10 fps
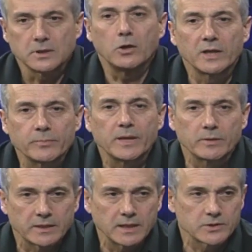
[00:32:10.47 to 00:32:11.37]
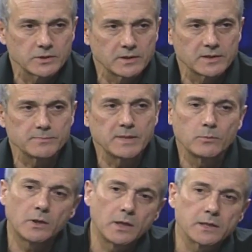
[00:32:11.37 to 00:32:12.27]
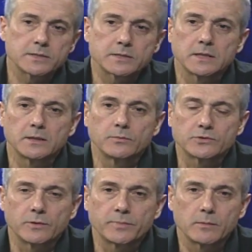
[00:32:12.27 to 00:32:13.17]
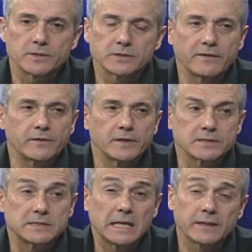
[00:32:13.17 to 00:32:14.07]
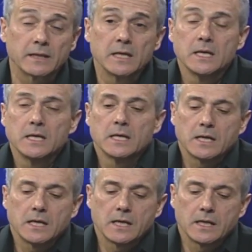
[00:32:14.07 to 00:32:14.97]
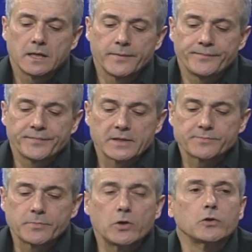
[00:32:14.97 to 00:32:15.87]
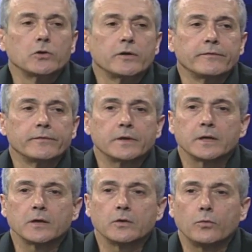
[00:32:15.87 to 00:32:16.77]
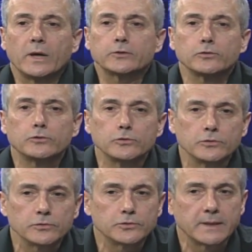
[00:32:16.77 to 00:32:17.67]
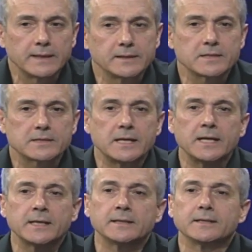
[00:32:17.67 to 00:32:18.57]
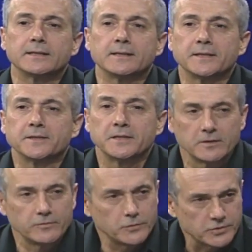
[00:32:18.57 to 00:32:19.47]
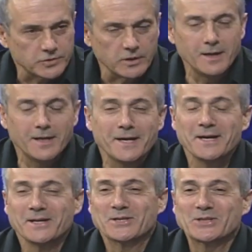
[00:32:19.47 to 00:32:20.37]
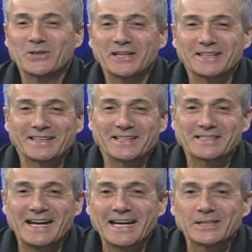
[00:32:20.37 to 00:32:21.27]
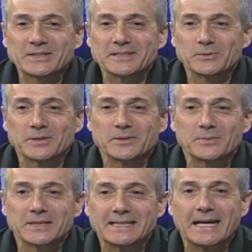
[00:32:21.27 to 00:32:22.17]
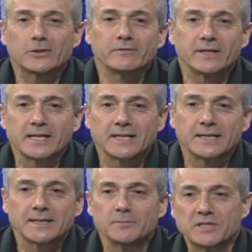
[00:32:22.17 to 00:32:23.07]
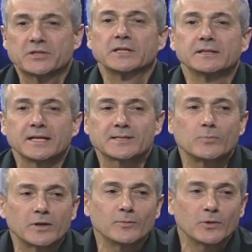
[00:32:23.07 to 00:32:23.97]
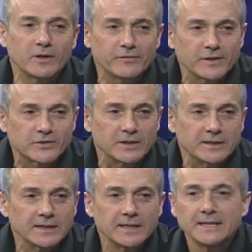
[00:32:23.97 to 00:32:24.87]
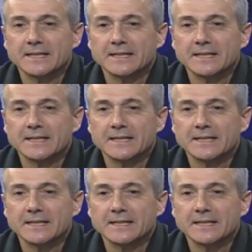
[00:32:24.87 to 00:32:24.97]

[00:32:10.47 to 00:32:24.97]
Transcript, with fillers: only publication, his memoirs, uh, which were published after his death, um, spoke of uh, what to do to a design uh, in the future so that the design uh, would be that of a uh, machine that's more and more efficient.